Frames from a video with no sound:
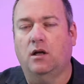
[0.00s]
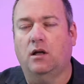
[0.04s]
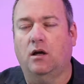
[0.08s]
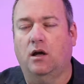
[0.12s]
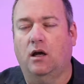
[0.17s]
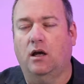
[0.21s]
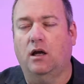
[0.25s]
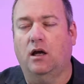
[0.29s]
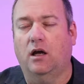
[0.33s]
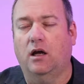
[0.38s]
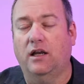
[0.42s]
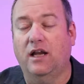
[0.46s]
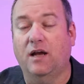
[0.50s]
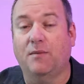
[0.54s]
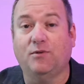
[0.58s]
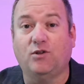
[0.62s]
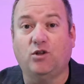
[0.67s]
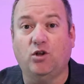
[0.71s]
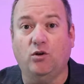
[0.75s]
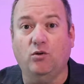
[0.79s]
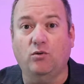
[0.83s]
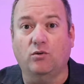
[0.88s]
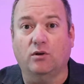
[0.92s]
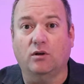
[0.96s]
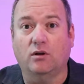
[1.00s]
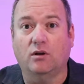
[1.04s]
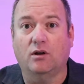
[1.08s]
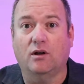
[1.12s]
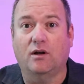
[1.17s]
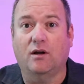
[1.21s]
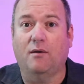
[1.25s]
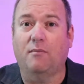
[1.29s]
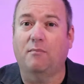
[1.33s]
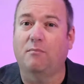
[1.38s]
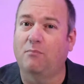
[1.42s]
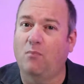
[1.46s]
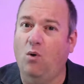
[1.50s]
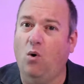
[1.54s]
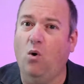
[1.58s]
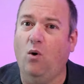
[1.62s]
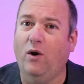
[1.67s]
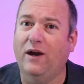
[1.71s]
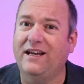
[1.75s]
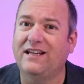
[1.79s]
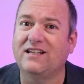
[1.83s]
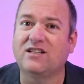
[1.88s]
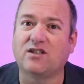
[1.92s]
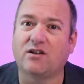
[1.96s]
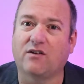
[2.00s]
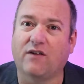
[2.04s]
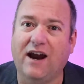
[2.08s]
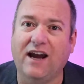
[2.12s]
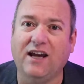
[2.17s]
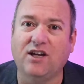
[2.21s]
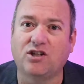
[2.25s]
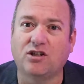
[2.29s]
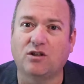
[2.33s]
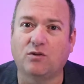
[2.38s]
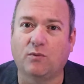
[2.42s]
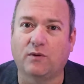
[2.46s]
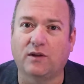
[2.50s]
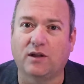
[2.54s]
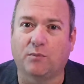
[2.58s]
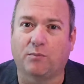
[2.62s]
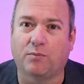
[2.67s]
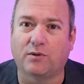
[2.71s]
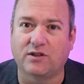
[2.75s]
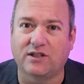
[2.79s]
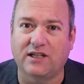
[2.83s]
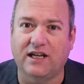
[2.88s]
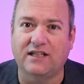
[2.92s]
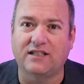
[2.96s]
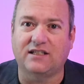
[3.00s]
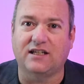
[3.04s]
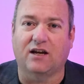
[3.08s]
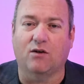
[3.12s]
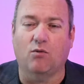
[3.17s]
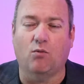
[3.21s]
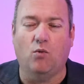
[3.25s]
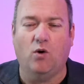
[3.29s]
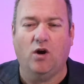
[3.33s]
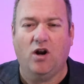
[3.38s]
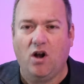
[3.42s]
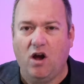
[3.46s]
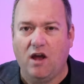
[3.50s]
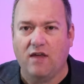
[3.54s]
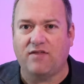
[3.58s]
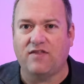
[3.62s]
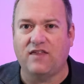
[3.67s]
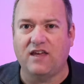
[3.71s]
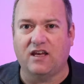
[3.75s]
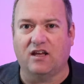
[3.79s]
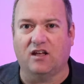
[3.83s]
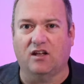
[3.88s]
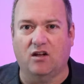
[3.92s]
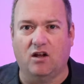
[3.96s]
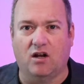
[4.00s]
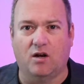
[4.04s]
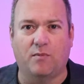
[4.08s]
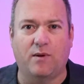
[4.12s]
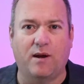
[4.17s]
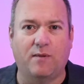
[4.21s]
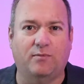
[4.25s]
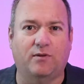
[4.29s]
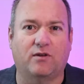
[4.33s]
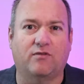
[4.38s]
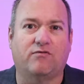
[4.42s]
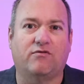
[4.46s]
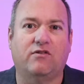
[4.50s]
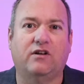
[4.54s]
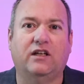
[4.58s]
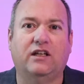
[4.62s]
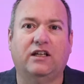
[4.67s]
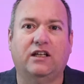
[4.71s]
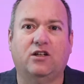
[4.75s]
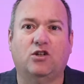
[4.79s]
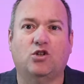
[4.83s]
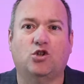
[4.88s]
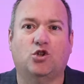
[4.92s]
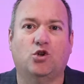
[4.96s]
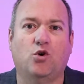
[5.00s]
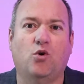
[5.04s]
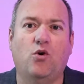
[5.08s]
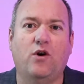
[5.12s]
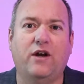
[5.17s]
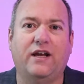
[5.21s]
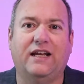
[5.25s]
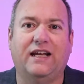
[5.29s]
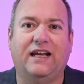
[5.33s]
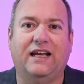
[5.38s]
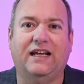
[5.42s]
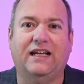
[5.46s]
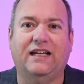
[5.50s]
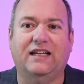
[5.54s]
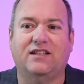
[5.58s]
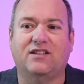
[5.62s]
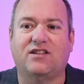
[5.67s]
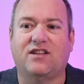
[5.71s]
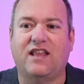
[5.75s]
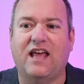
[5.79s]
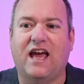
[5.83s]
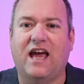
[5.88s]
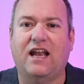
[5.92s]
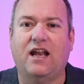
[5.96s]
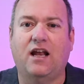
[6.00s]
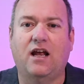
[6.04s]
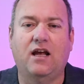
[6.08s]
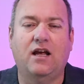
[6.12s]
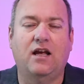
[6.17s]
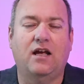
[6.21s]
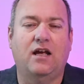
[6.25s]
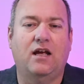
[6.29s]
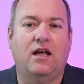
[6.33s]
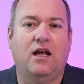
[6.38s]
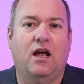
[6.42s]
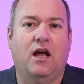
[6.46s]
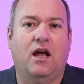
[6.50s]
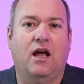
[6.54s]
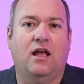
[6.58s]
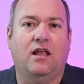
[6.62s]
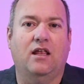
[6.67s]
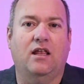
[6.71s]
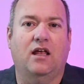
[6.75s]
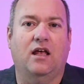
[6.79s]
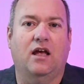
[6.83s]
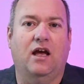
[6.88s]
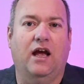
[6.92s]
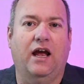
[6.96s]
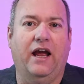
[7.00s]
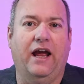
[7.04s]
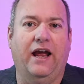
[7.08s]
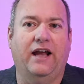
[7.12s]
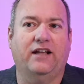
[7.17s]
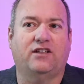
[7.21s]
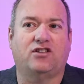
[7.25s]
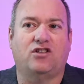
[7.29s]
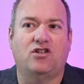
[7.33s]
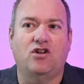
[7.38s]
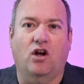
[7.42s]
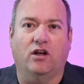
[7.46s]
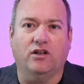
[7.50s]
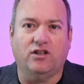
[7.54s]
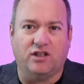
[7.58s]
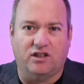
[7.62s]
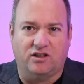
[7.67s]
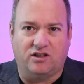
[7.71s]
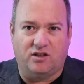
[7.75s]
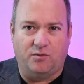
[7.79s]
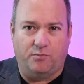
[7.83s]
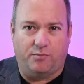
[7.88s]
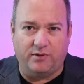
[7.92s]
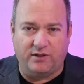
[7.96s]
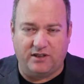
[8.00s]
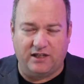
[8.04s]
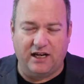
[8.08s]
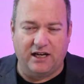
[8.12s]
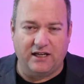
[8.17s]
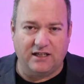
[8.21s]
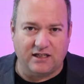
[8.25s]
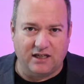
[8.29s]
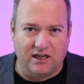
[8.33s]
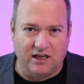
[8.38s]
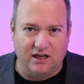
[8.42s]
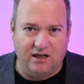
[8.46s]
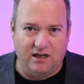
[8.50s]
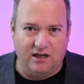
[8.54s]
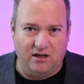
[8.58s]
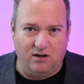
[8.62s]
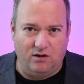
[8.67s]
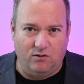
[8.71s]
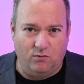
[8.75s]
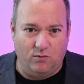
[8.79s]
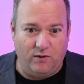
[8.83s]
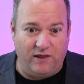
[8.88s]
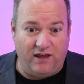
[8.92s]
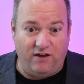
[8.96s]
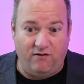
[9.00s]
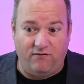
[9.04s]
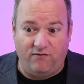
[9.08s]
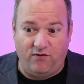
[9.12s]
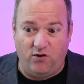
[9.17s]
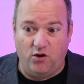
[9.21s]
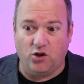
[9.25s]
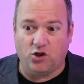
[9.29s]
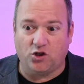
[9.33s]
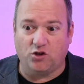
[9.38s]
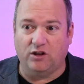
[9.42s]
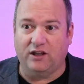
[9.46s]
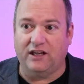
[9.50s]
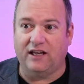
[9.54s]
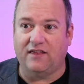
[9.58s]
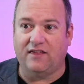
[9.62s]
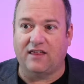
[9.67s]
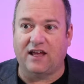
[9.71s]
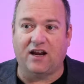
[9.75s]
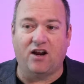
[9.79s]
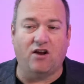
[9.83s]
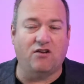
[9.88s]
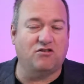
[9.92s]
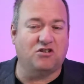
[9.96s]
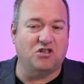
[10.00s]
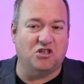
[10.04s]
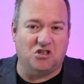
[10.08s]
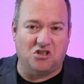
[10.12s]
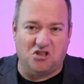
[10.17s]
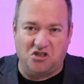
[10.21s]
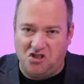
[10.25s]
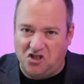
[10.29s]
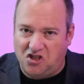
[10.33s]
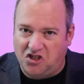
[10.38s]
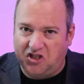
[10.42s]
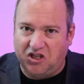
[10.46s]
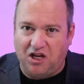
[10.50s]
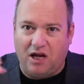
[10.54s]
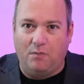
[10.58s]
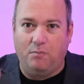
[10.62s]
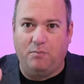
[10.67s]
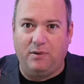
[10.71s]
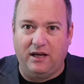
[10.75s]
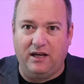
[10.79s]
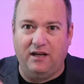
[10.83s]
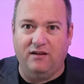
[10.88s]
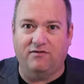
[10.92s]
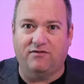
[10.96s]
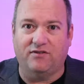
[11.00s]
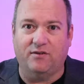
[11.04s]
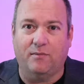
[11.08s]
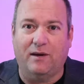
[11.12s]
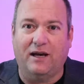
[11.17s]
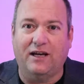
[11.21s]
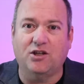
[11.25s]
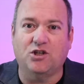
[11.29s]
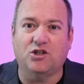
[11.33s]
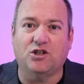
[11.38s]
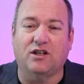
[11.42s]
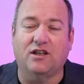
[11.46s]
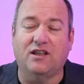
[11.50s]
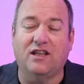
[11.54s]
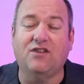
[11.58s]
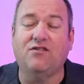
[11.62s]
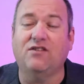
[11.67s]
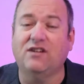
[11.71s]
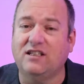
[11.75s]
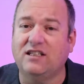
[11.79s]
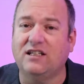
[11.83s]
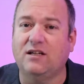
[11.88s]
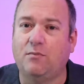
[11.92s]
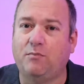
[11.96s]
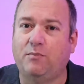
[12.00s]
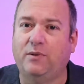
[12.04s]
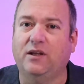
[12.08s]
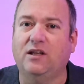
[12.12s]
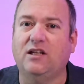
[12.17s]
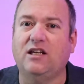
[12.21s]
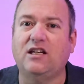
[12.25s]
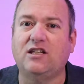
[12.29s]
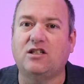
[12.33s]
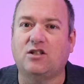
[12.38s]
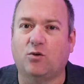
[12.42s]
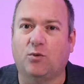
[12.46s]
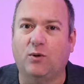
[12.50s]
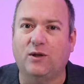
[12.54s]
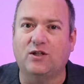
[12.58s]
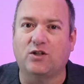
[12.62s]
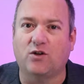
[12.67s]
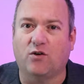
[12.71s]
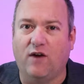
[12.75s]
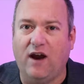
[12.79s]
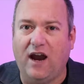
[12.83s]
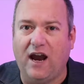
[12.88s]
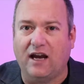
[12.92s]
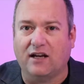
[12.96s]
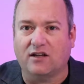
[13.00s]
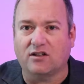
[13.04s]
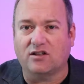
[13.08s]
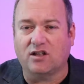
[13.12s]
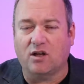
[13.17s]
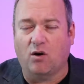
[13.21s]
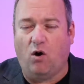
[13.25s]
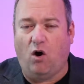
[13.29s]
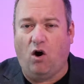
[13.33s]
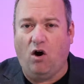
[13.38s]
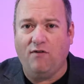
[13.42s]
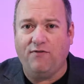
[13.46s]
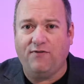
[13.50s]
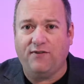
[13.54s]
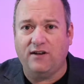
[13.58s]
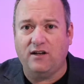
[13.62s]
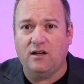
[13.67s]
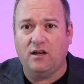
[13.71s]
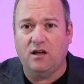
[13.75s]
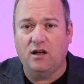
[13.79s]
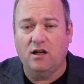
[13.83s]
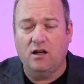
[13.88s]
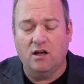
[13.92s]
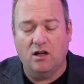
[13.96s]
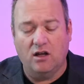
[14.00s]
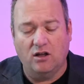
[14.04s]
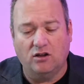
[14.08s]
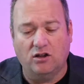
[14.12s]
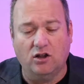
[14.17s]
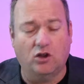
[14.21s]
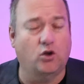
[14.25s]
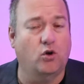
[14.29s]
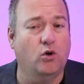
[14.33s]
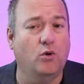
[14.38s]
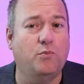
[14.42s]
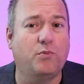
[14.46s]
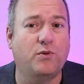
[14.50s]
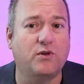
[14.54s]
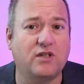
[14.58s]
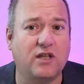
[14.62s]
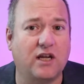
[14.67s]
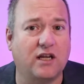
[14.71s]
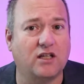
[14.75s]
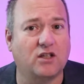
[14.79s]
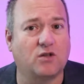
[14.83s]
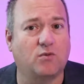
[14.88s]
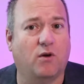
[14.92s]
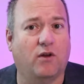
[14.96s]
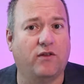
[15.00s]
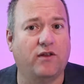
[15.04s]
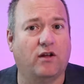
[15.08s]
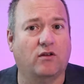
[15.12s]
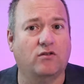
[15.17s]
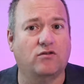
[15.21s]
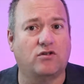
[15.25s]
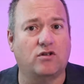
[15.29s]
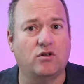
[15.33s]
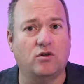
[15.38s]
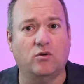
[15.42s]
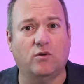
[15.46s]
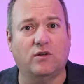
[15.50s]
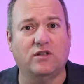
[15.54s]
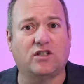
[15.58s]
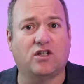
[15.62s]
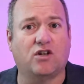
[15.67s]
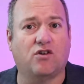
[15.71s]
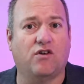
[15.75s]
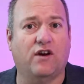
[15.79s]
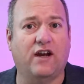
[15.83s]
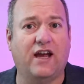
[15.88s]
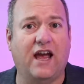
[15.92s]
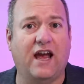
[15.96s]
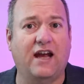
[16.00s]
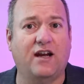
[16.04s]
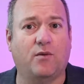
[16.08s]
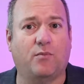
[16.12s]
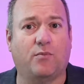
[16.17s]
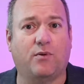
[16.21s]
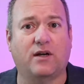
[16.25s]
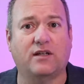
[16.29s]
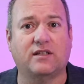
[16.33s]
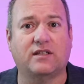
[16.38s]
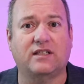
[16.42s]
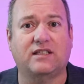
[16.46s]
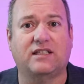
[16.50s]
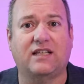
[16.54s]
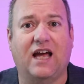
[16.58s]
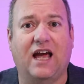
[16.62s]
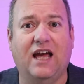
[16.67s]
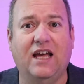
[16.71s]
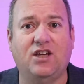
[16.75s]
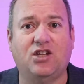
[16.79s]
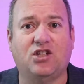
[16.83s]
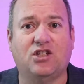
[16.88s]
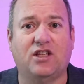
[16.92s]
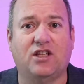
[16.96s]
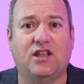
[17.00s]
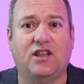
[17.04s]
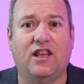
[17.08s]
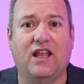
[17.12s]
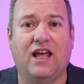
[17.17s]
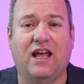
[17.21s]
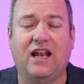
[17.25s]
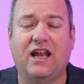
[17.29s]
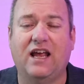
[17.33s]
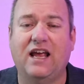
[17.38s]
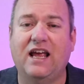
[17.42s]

Number 2, more interaction with the presenter. What I think a lot of people have really enjoyed is that it's not just the presenter, when they're virtually, they don't just dump information. There is an ability to interact. So often the good presenters, what they'll do is create a presentation that